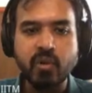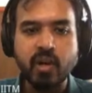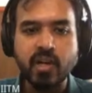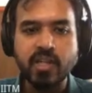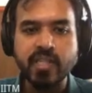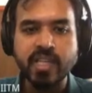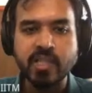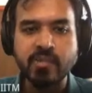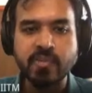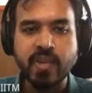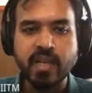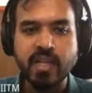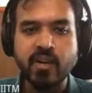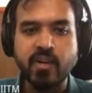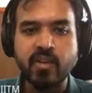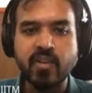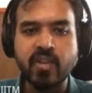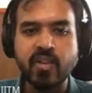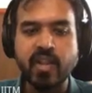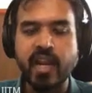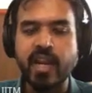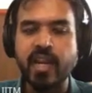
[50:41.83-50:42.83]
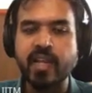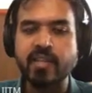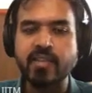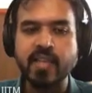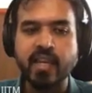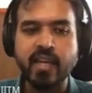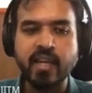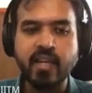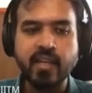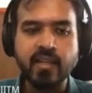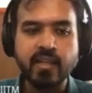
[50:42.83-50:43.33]
I'm just going to name it,
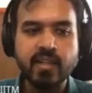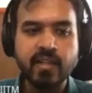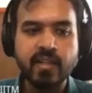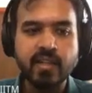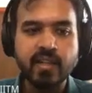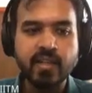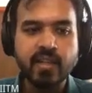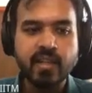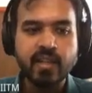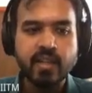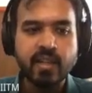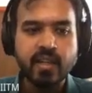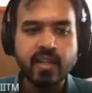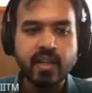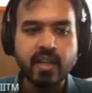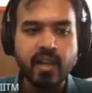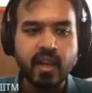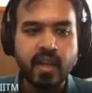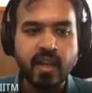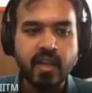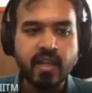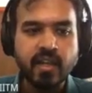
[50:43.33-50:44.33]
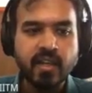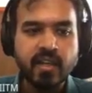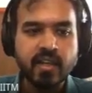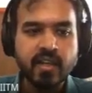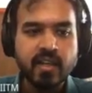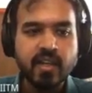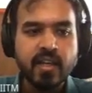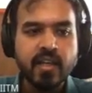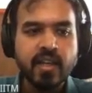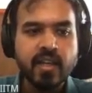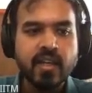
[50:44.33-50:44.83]
leave it as
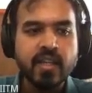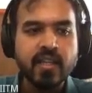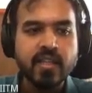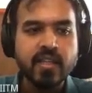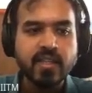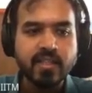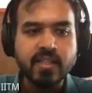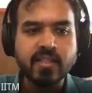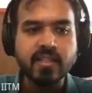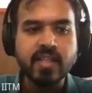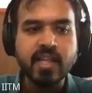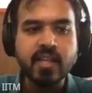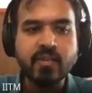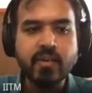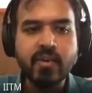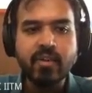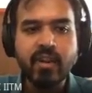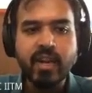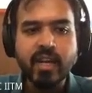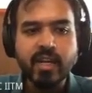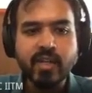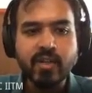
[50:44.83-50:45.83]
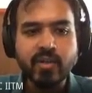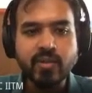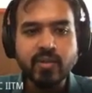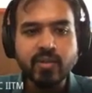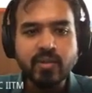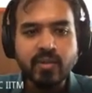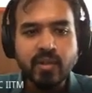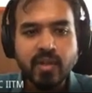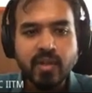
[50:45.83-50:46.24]
unnamed. But